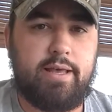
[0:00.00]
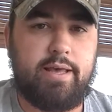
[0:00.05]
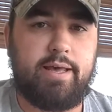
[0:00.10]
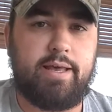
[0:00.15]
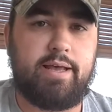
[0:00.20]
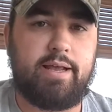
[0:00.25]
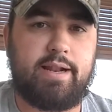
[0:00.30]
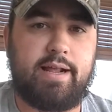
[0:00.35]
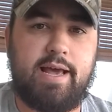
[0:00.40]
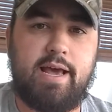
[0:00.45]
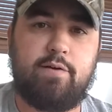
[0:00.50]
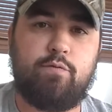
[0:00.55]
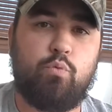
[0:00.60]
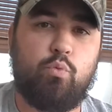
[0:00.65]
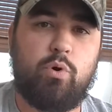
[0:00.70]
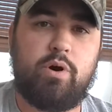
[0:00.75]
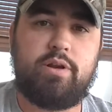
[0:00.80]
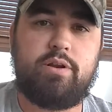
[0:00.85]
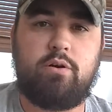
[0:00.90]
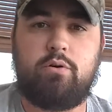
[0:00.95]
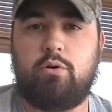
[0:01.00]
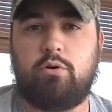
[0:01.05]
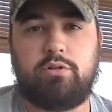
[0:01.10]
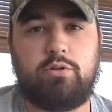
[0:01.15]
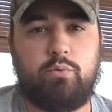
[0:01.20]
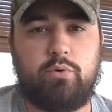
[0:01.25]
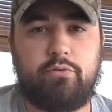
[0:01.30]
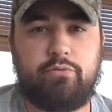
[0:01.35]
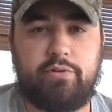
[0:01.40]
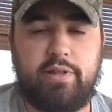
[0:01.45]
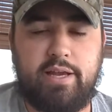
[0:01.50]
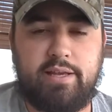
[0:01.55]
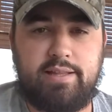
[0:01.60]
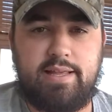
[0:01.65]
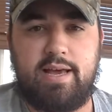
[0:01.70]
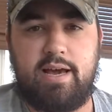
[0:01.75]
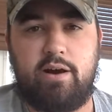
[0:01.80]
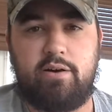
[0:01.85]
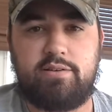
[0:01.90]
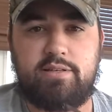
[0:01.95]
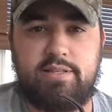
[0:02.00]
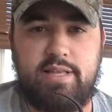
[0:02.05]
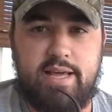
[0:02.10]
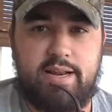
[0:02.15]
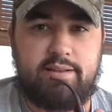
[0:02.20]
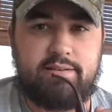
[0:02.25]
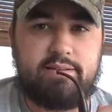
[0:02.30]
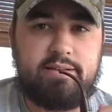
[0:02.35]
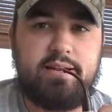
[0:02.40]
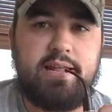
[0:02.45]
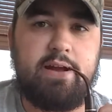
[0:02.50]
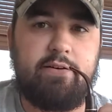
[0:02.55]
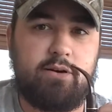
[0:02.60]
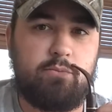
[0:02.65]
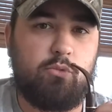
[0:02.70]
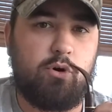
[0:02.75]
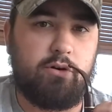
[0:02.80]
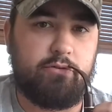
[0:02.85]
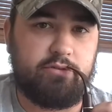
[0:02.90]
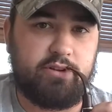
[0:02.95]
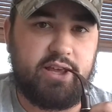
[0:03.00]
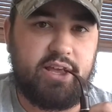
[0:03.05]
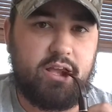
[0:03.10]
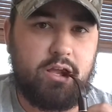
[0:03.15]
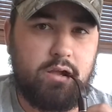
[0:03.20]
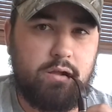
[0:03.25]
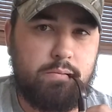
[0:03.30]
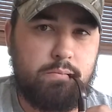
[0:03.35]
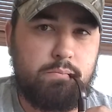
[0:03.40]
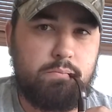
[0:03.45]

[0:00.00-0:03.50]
And I have only one flake in the house, and that is an Erenmore flake.